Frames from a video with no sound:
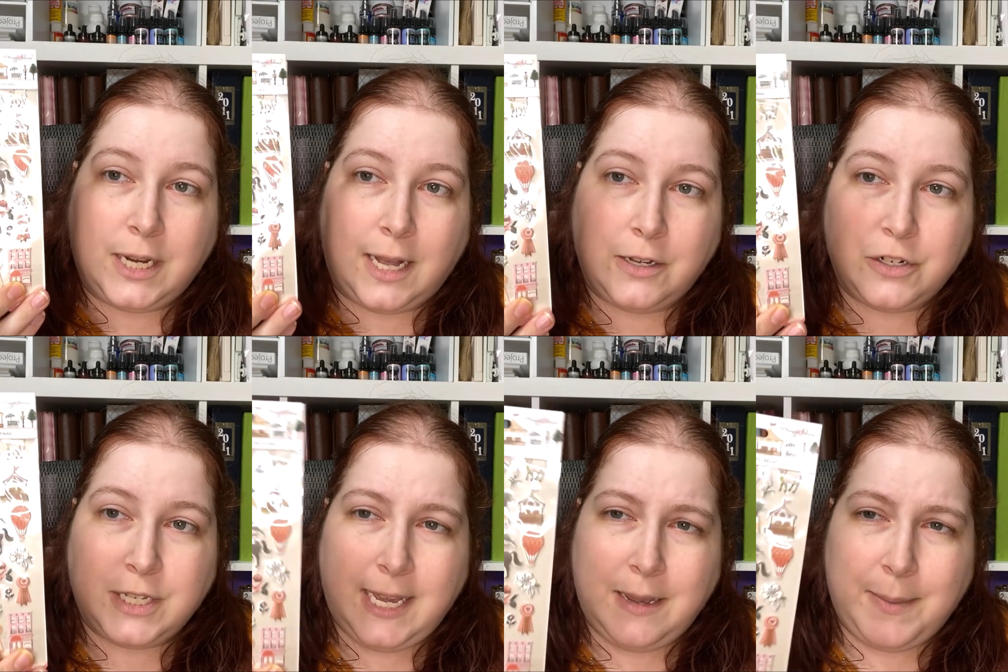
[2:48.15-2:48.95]
The color
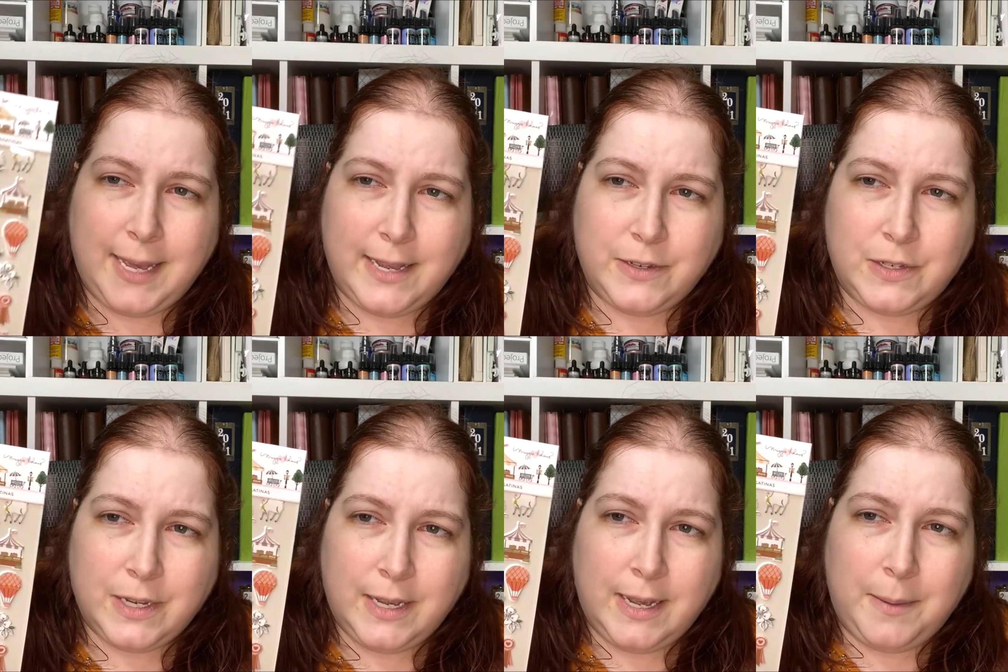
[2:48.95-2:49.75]
scheme is
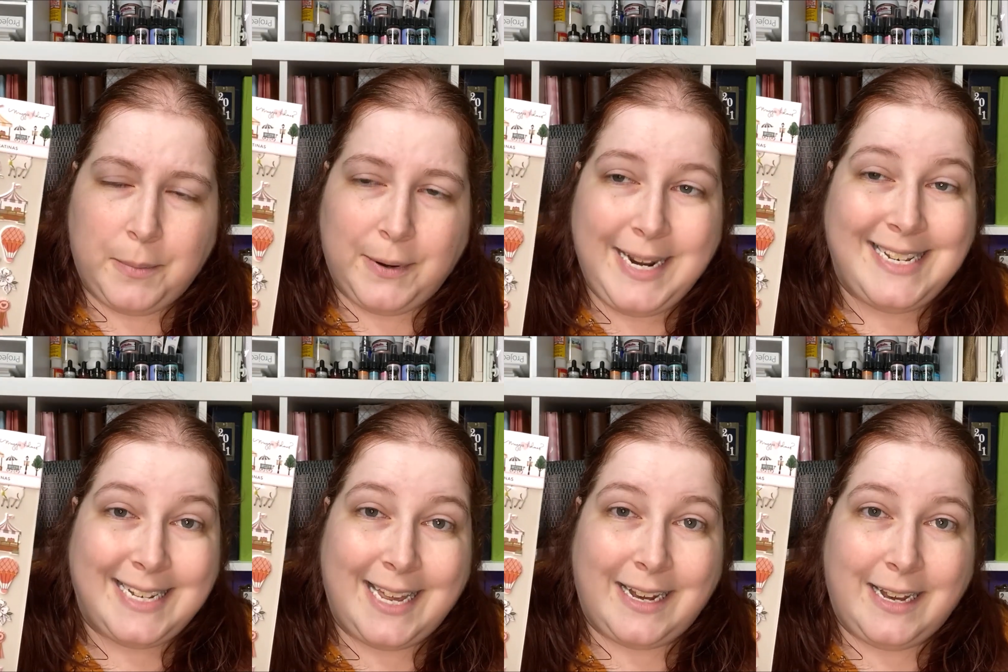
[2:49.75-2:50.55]
pretty
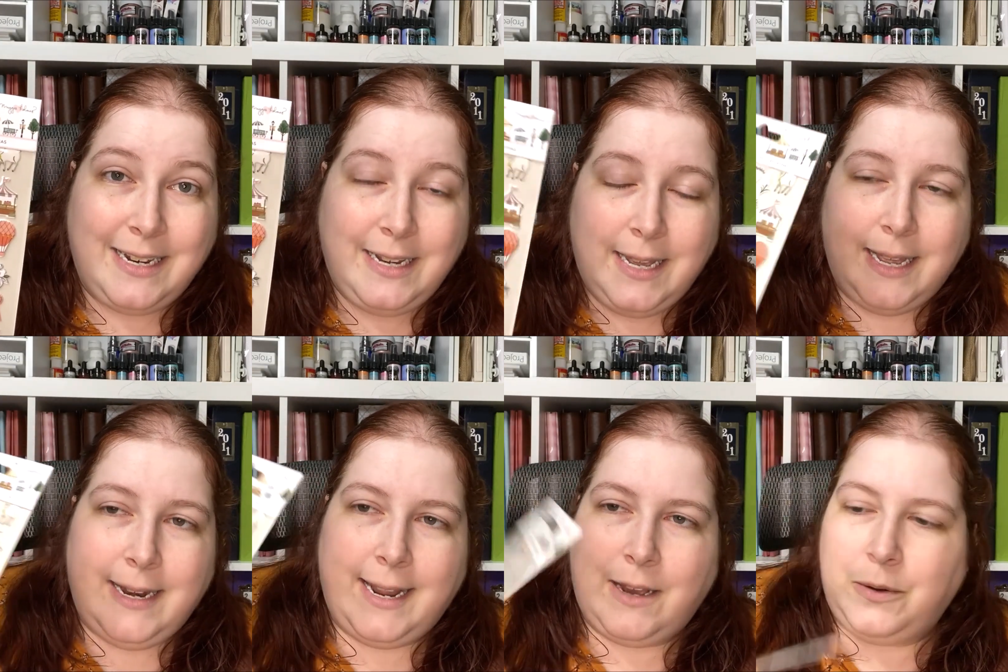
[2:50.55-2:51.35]
dead on.
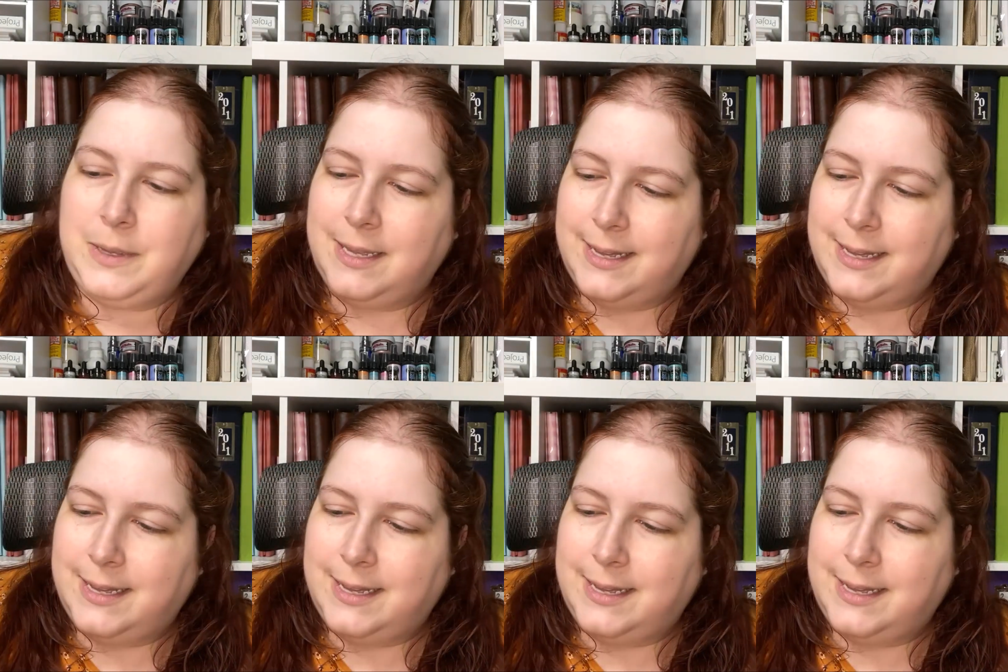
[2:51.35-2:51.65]
Now,